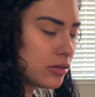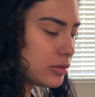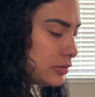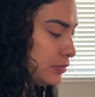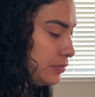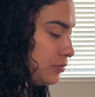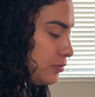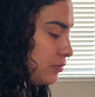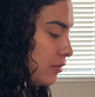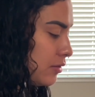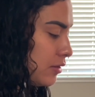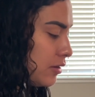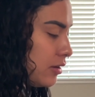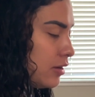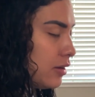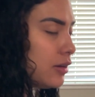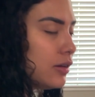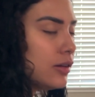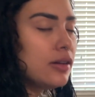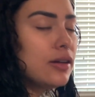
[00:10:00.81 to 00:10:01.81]
is the day
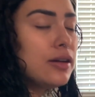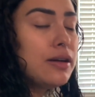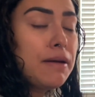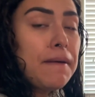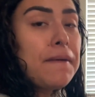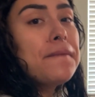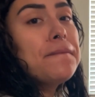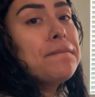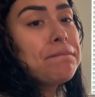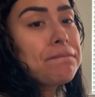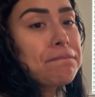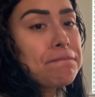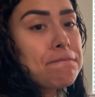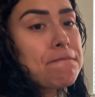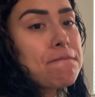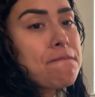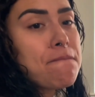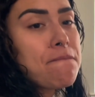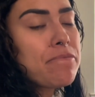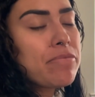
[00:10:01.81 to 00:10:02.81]
after the party.
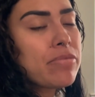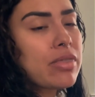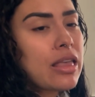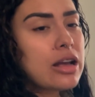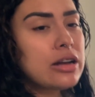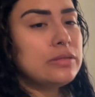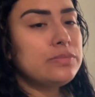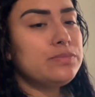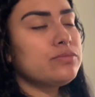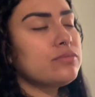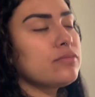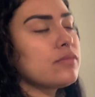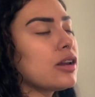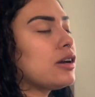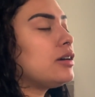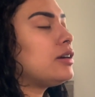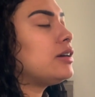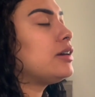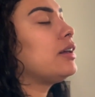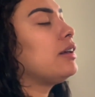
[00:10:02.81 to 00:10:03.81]
Mmm.
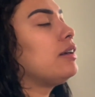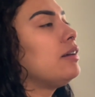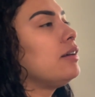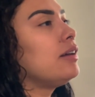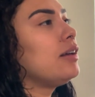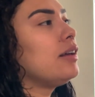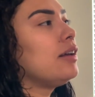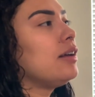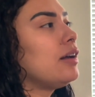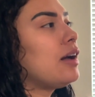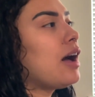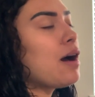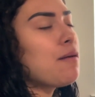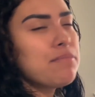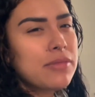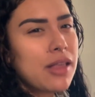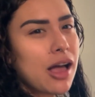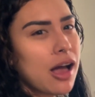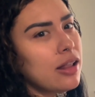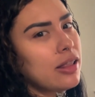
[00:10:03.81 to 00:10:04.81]

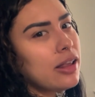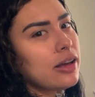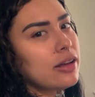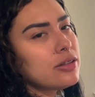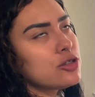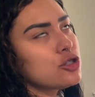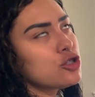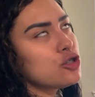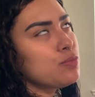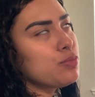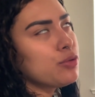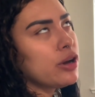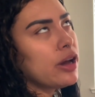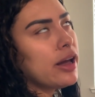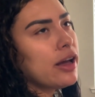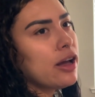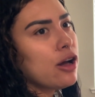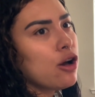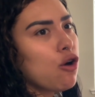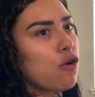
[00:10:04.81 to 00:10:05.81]
I'm not like super
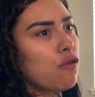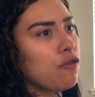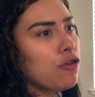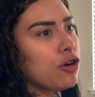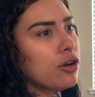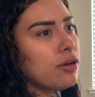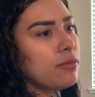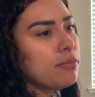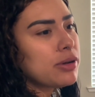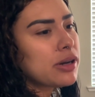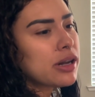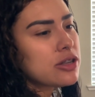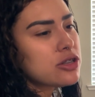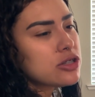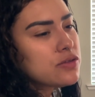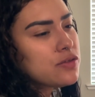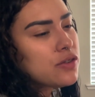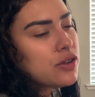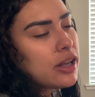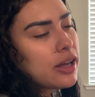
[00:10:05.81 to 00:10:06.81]
hangover, but I
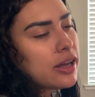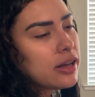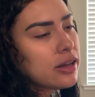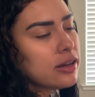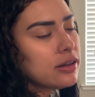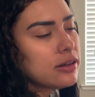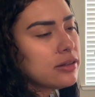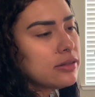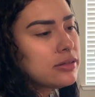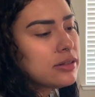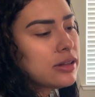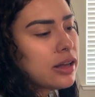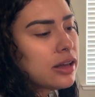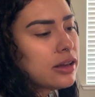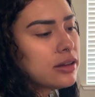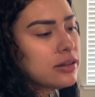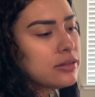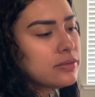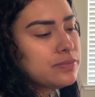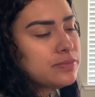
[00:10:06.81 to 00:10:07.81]
just feel like
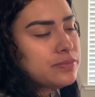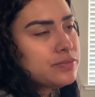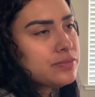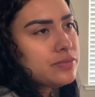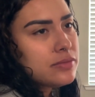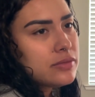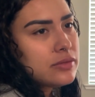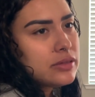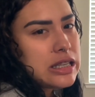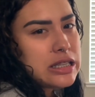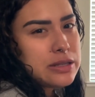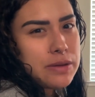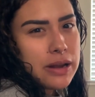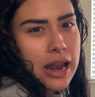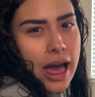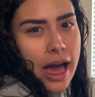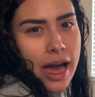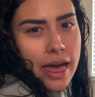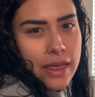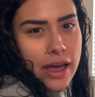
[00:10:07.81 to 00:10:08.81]
like
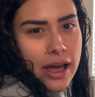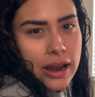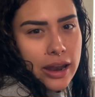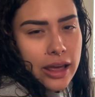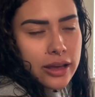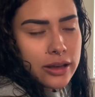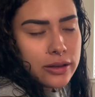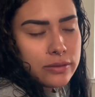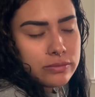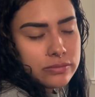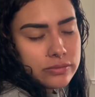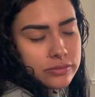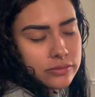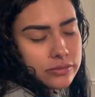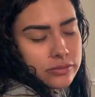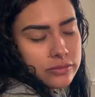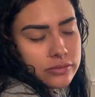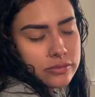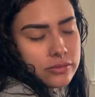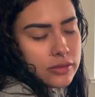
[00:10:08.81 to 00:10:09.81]
desvelada, like
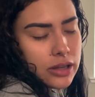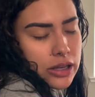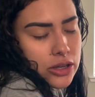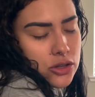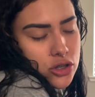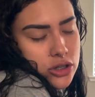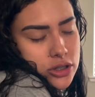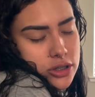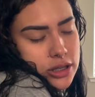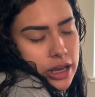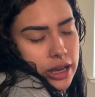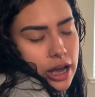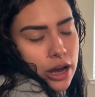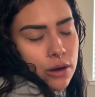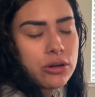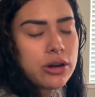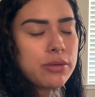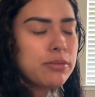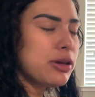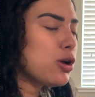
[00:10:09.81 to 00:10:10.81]
like just like I
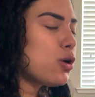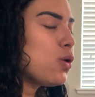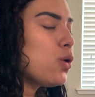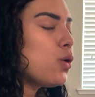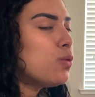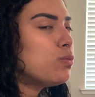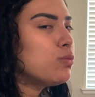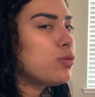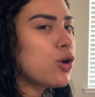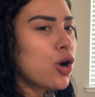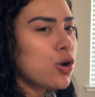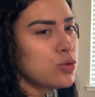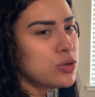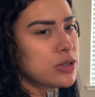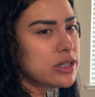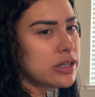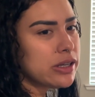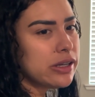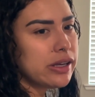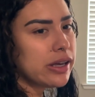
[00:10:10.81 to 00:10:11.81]
want to be home,
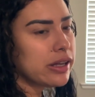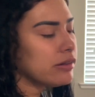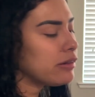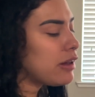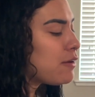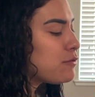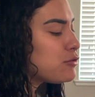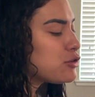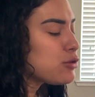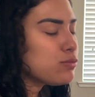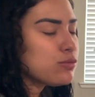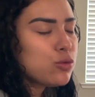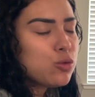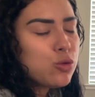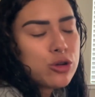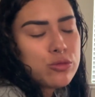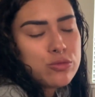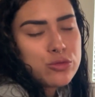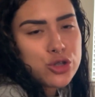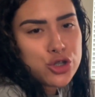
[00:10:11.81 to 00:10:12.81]
cozy, and have some
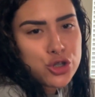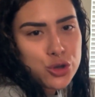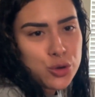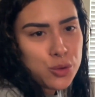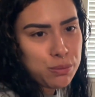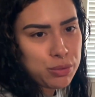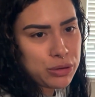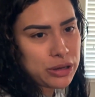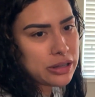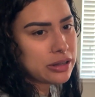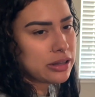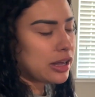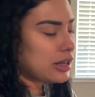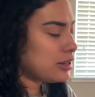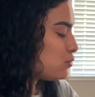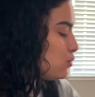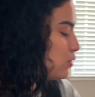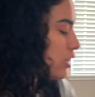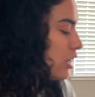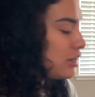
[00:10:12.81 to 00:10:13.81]
warm soup, and
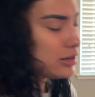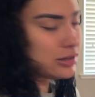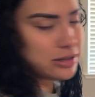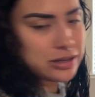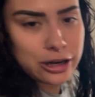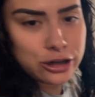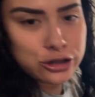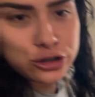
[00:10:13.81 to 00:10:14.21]
that's what I decided